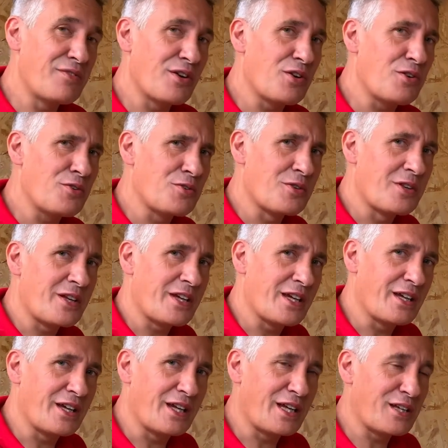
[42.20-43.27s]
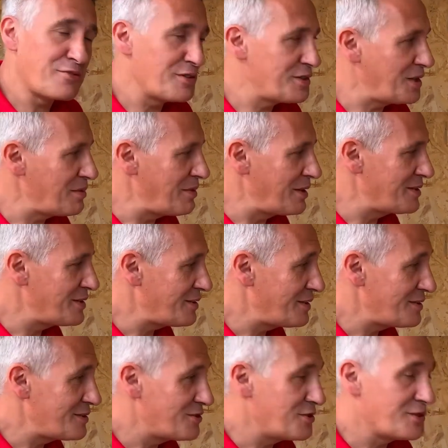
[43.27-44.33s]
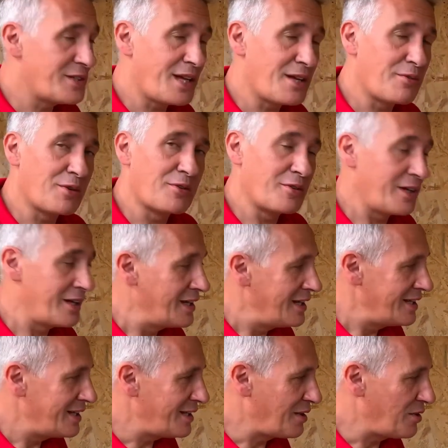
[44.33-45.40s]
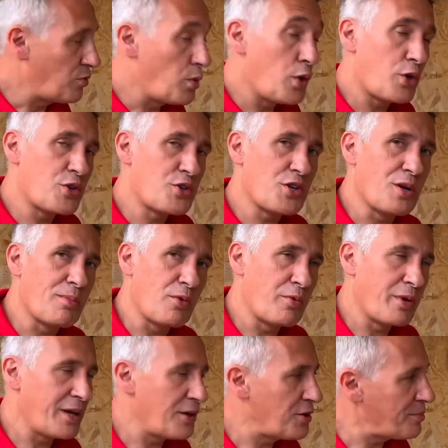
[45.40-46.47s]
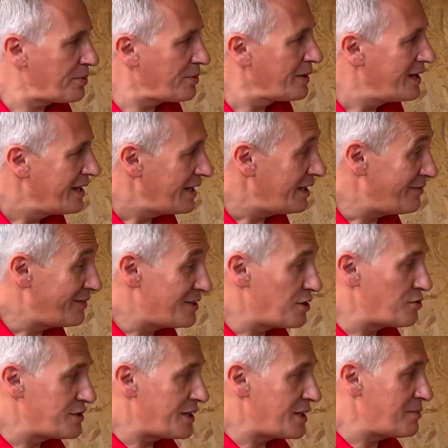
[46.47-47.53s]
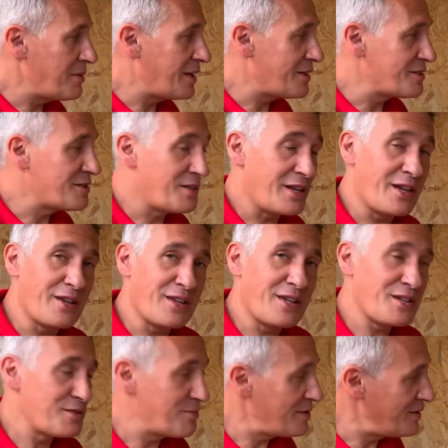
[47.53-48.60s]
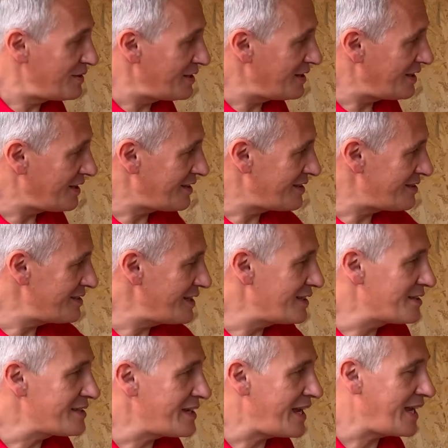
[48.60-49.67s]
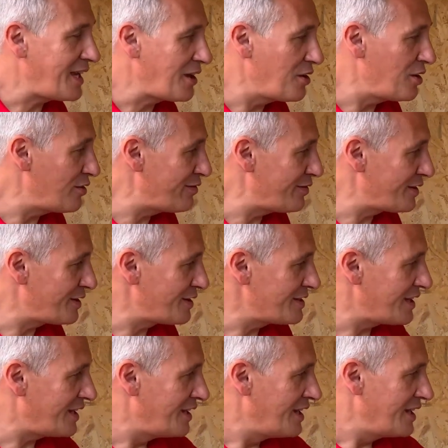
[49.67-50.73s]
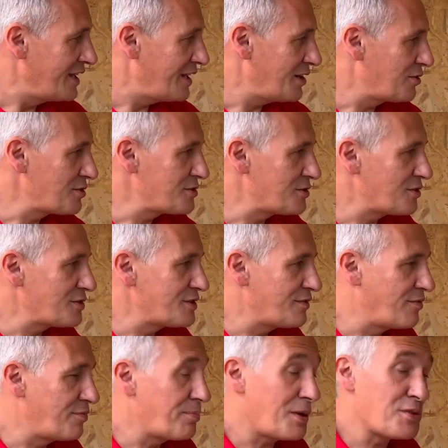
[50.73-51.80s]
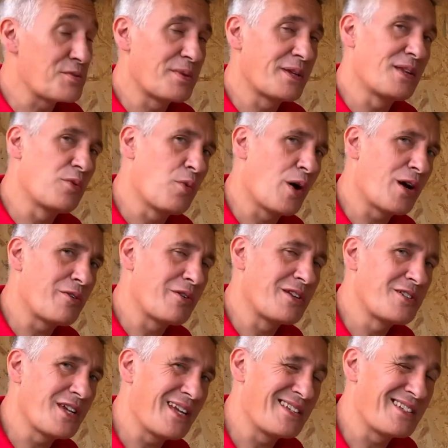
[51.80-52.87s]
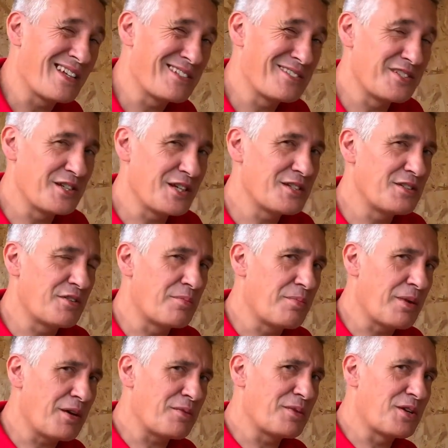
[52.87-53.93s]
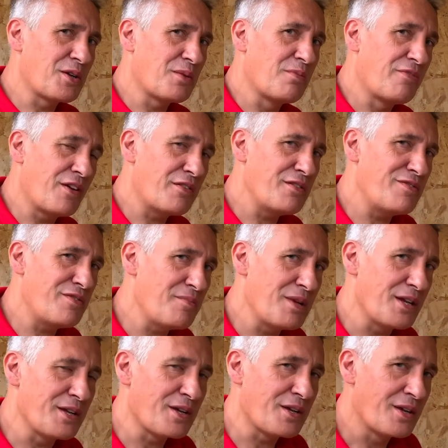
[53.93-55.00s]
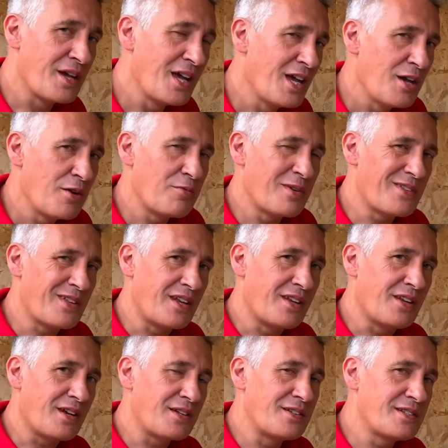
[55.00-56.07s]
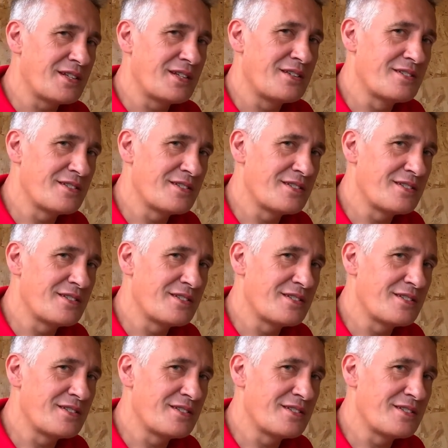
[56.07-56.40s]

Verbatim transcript: of your own uh, electricity meter. This is just our uh, little workshop rig up. If you do see meters like this with the uh, the seals hanging off and uh, you know, all sorts of possibly the wiring change, I'd suggest you're about to become very familiar with the nineteen